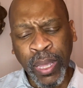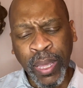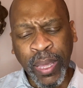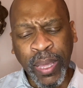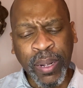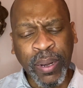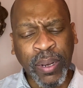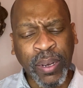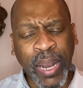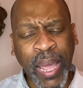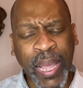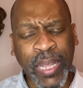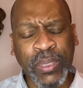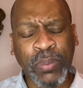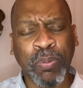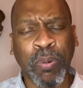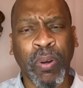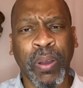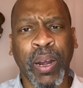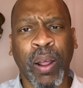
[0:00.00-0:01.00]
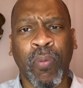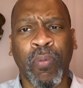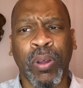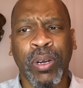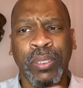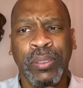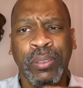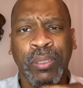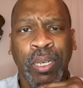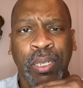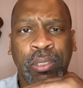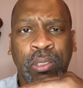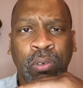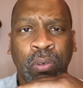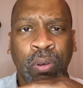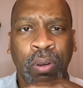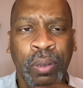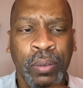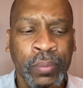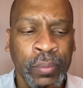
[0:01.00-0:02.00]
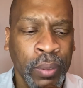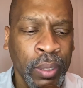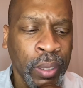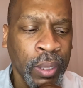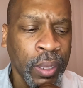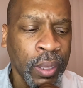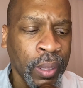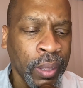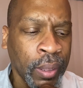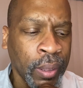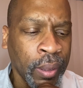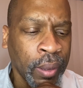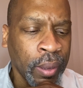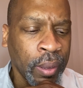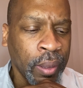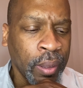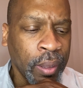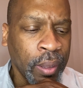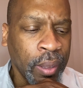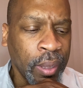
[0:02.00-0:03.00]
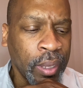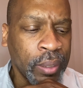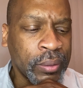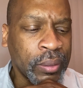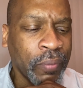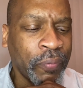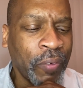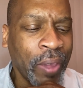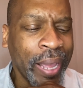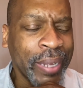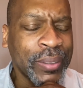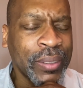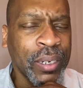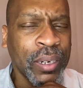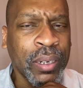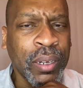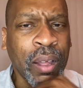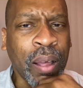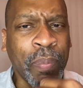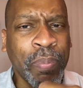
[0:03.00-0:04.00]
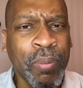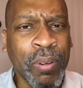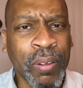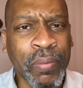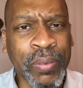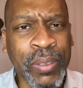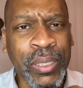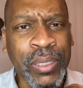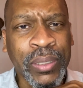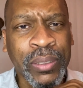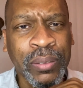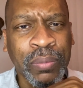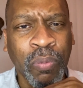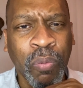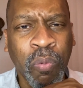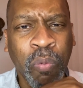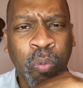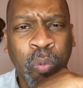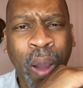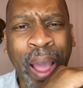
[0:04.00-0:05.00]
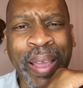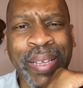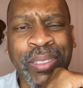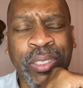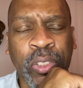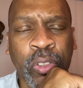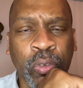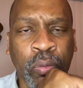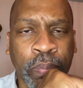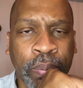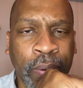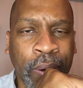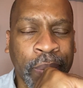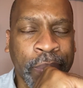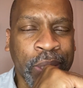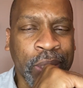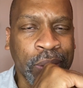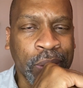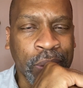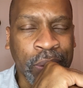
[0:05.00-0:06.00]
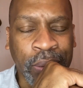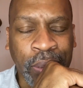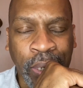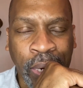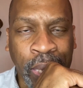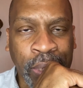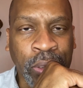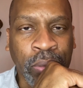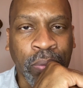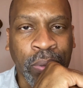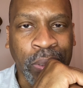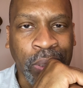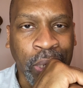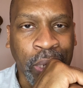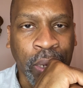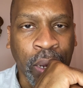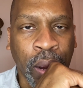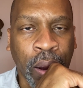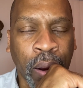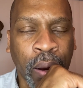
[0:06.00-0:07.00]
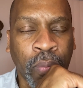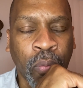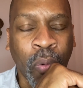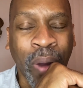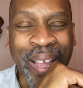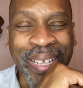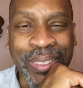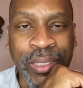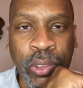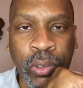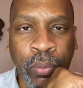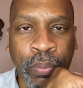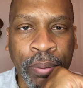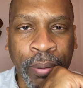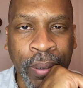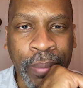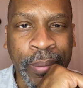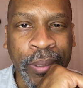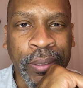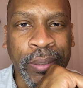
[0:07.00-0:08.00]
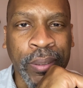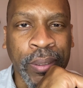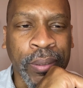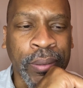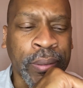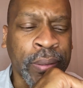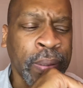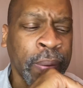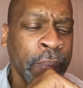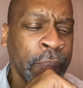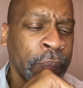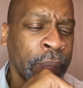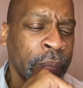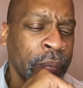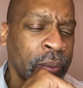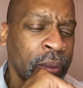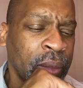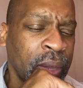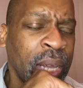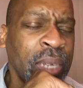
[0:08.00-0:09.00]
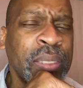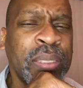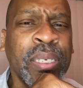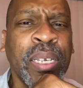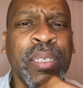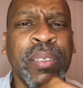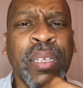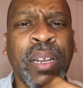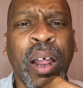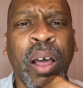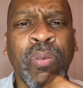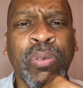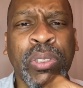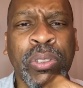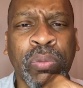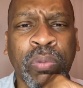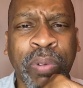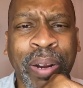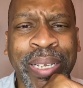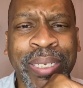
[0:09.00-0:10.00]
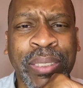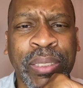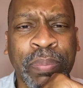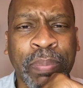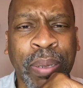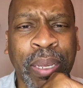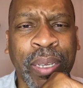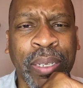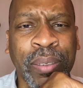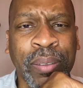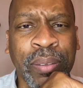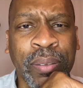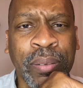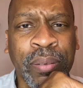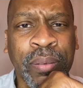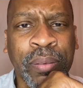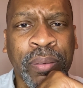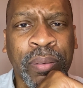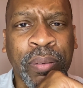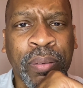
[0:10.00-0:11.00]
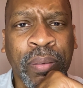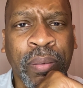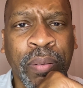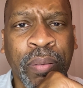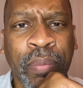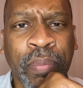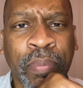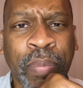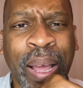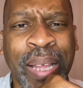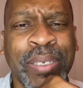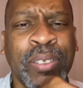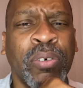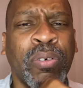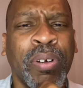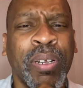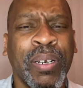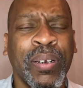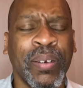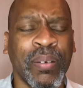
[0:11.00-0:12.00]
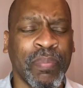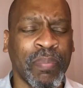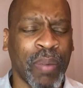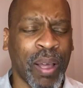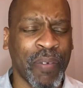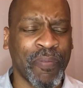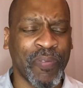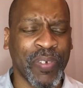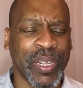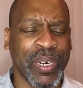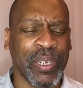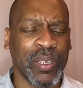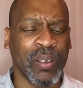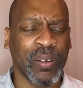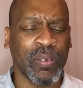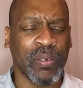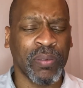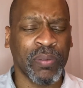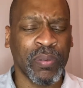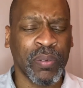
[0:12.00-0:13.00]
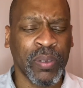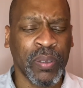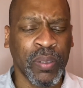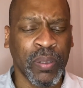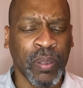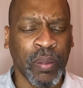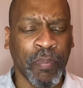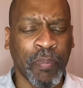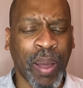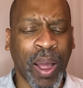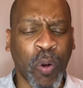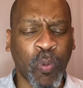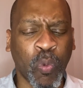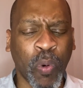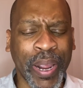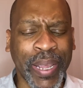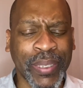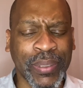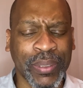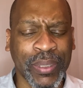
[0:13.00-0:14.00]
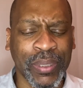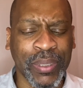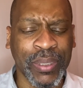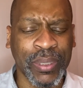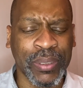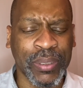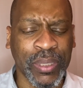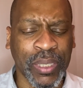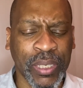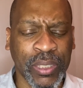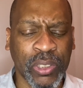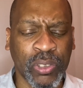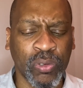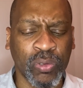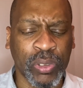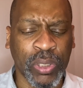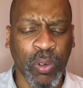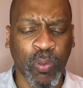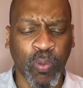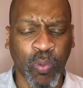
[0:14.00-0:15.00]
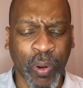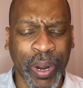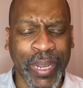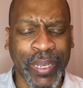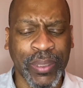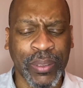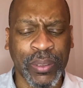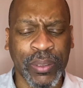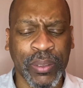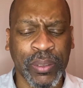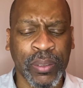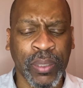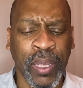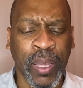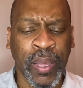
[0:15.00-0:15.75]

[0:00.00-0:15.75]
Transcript: And the last point I want to touch on is the fact that a couple of these white supremacists, and that's they are, white supremacists, they said that I was race baiting by doing my video by raising these issues of race.